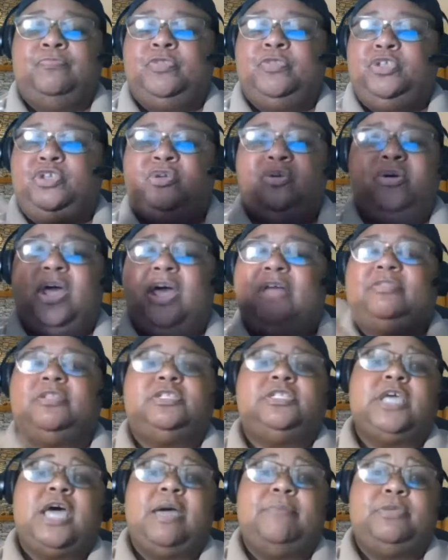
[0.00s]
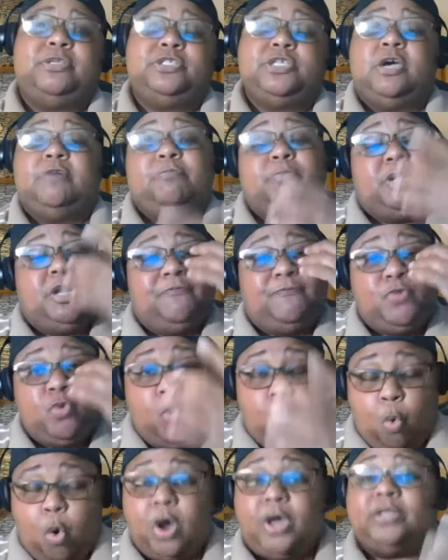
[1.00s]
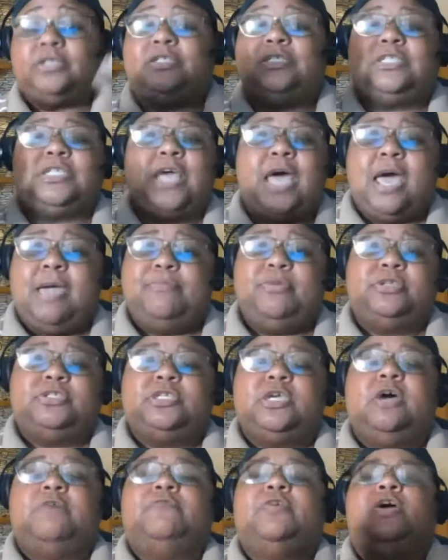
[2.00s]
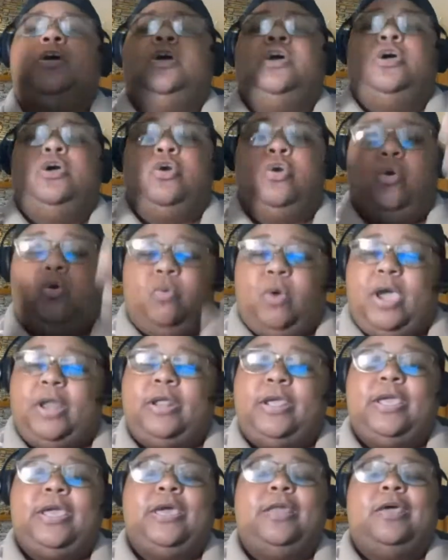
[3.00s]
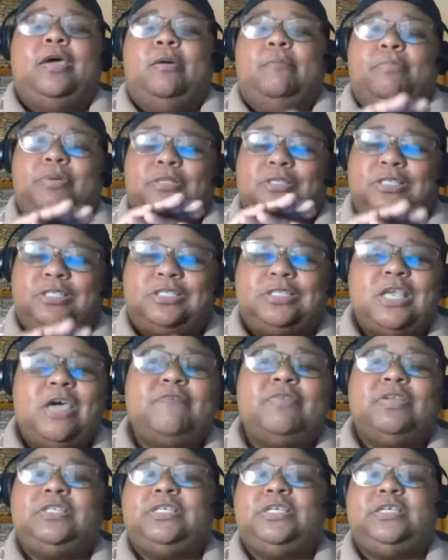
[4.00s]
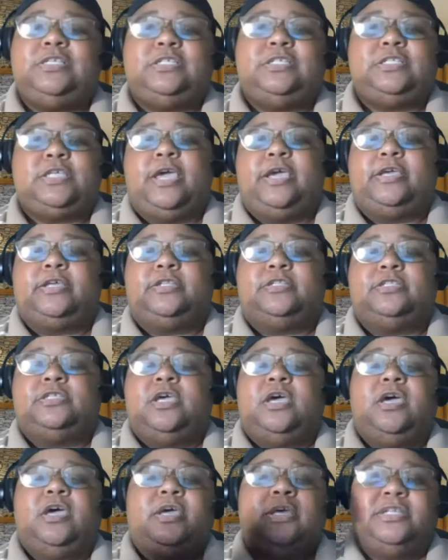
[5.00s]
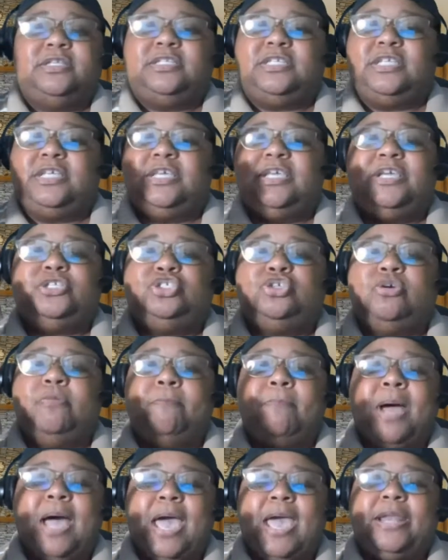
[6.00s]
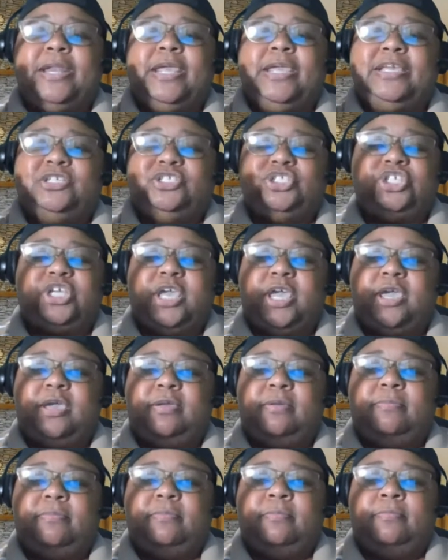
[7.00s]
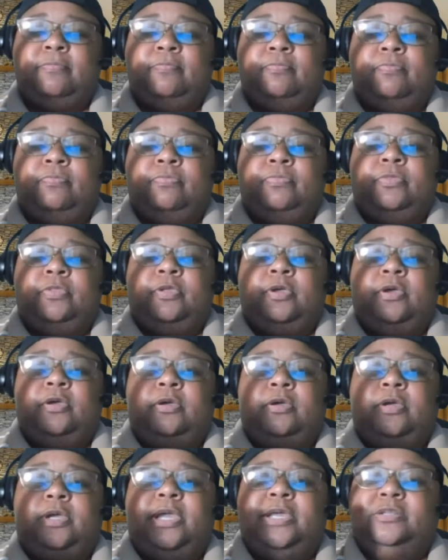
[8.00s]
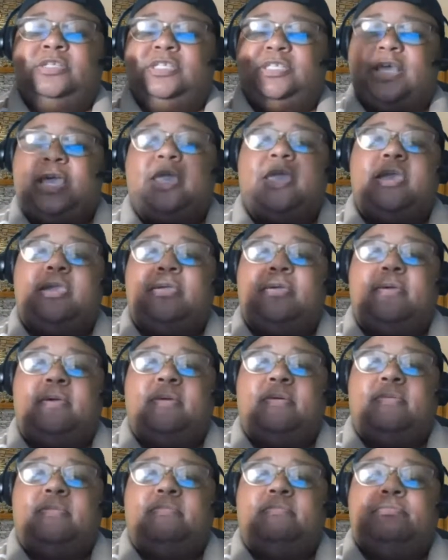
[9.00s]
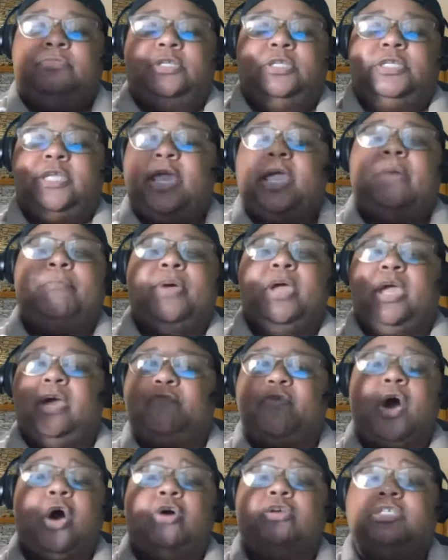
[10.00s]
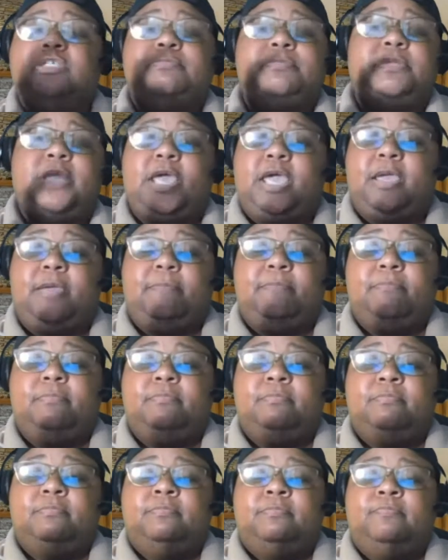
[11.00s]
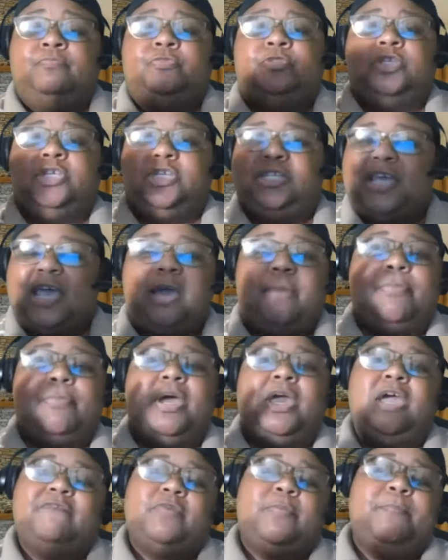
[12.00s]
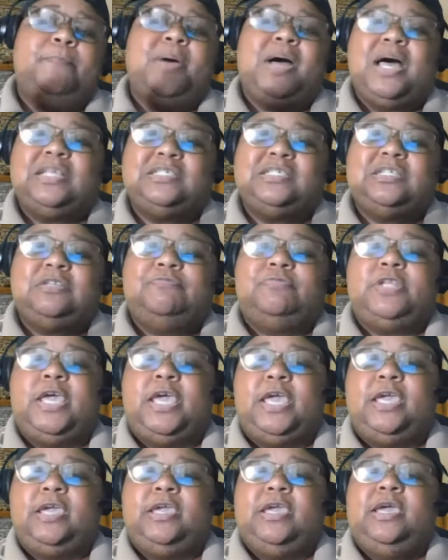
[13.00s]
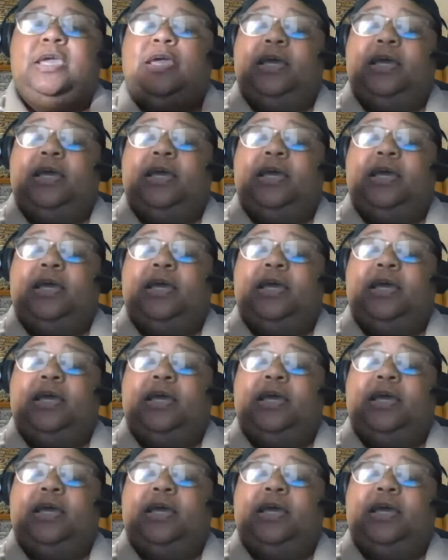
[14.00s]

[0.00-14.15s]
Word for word: You don't have to time yourself, but if you want to time yourself, go right ahead. But 17 seconds to get your mind in check and say, Today I'm going to have an awesome day. Today I'm going to have a positive day.